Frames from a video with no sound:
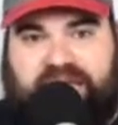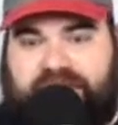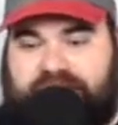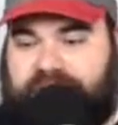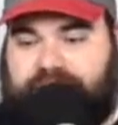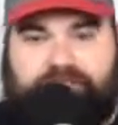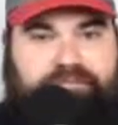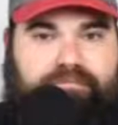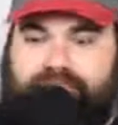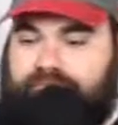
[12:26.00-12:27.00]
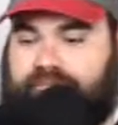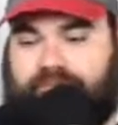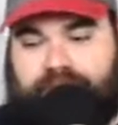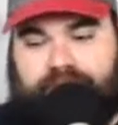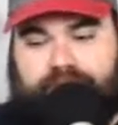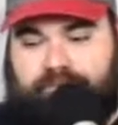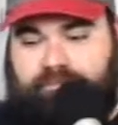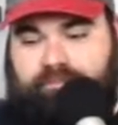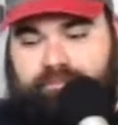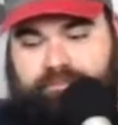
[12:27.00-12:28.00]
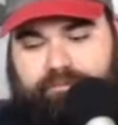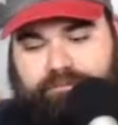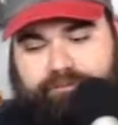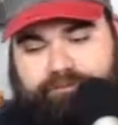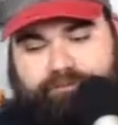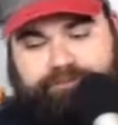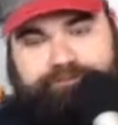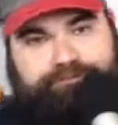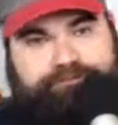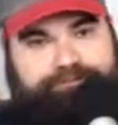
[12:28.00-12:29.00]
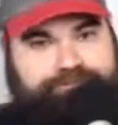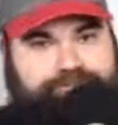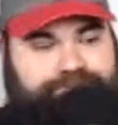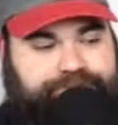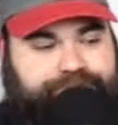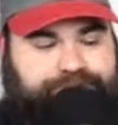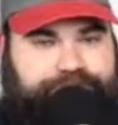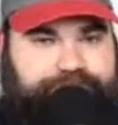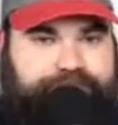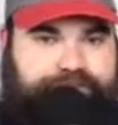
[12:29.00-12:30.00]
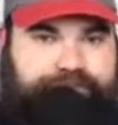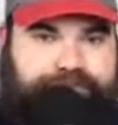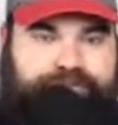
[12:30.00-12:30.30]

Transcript: (silent)